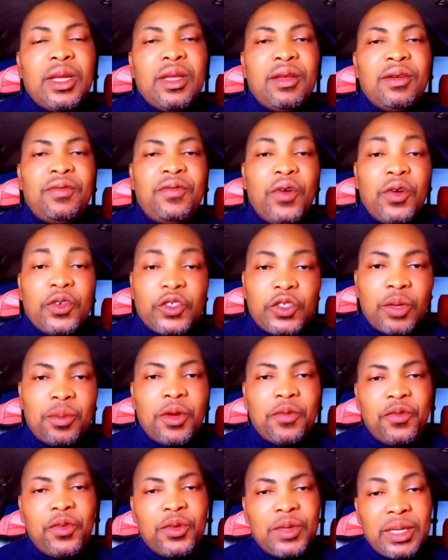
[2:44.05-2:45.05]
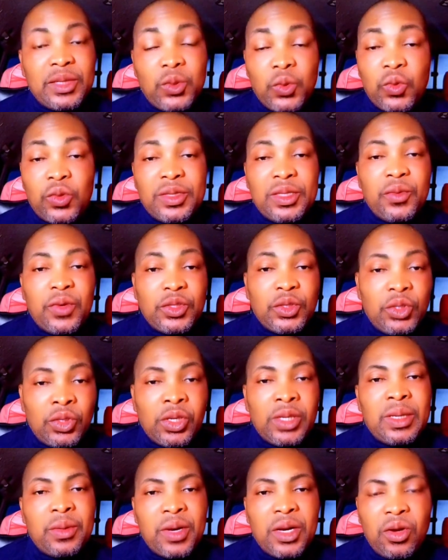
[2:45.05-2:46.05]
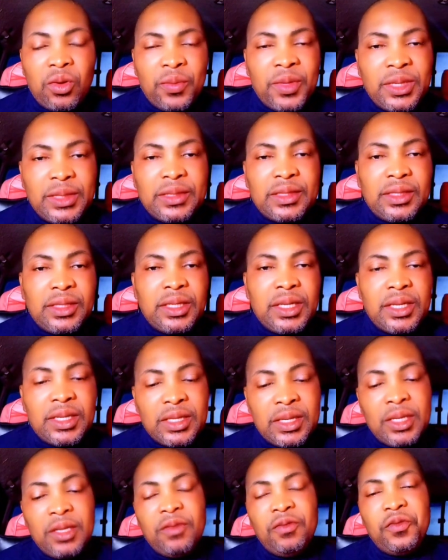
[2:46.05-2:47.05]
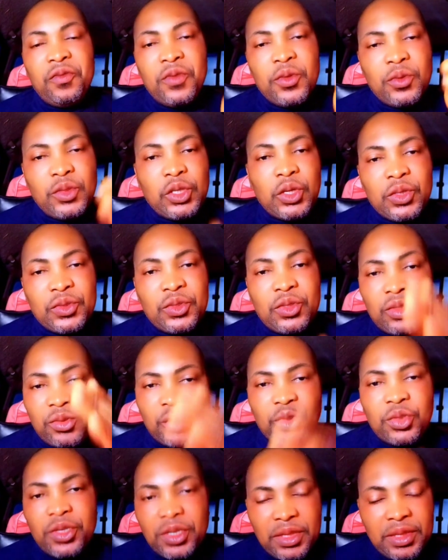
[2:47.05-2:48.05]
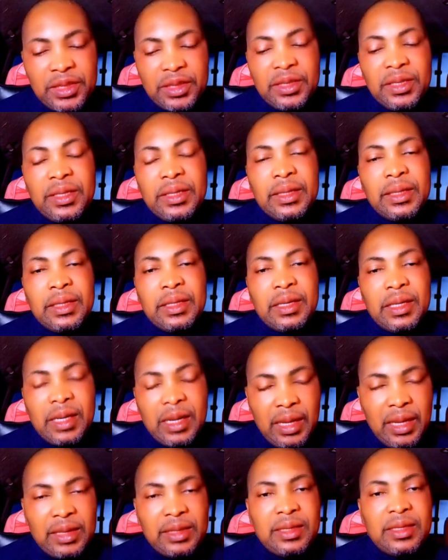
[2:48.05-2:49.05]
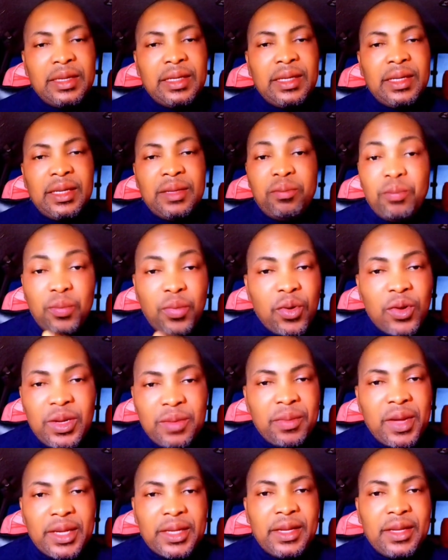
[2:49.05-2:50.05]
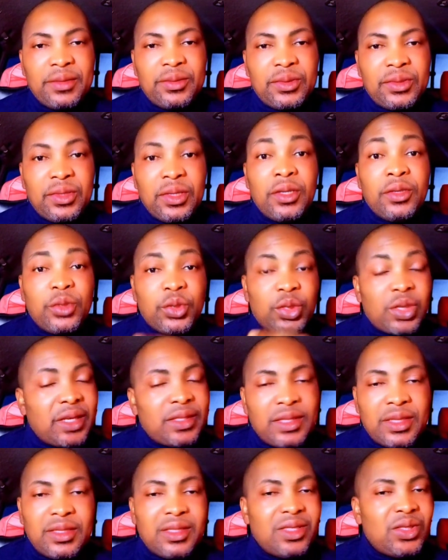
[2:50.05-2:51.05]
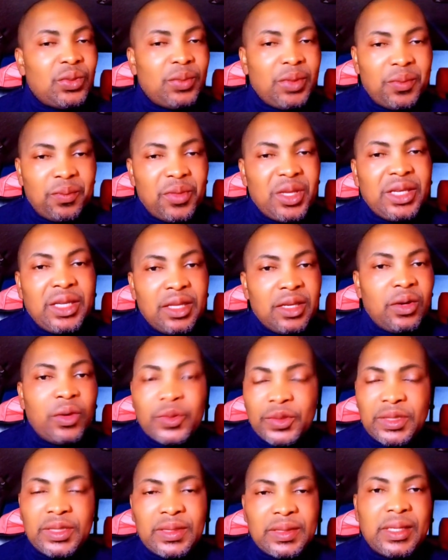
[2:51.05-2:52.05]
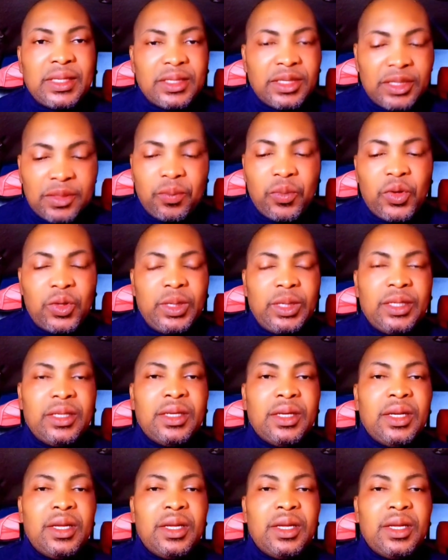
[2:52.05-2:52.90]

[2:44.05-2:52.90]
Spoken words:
For some of you that you will still want to join our community, futures trading and Polymarket strategy to be making consistent money.